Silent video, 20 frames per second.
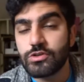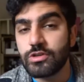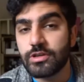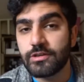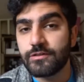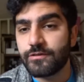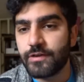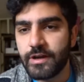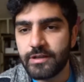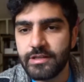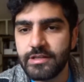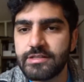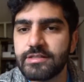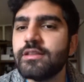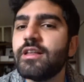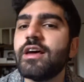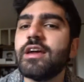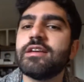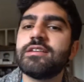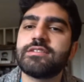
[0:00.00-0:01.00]
So you can
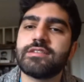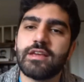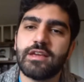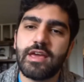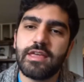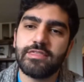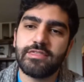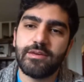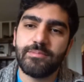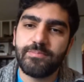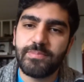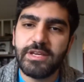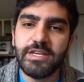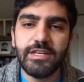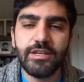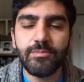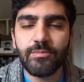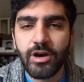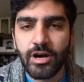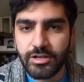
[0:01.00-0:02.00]
find these legs at
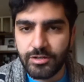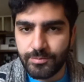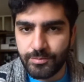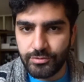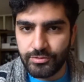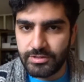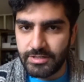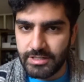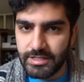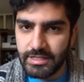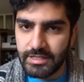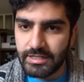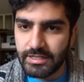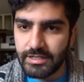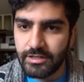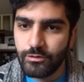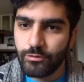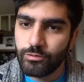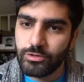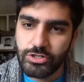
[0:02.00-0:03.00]
the Piedmont
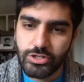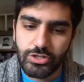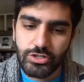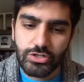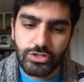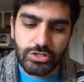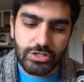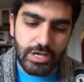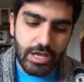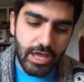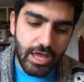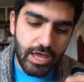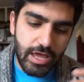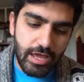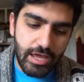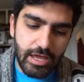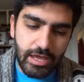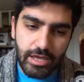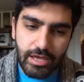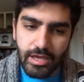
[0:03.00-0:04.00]
Boutique, which is
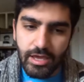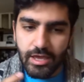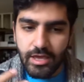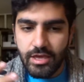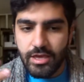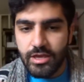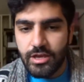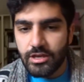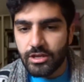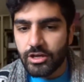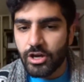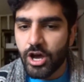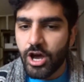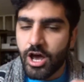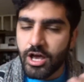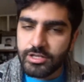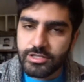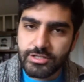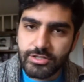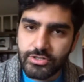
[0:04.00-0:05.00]
a
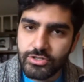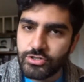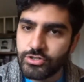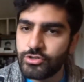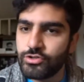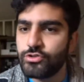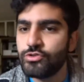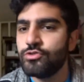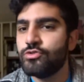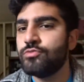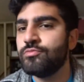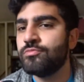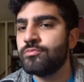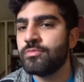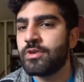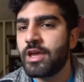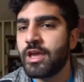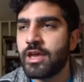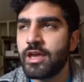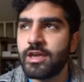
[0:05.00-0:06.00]

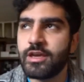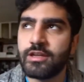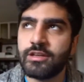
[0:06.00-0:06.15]
costume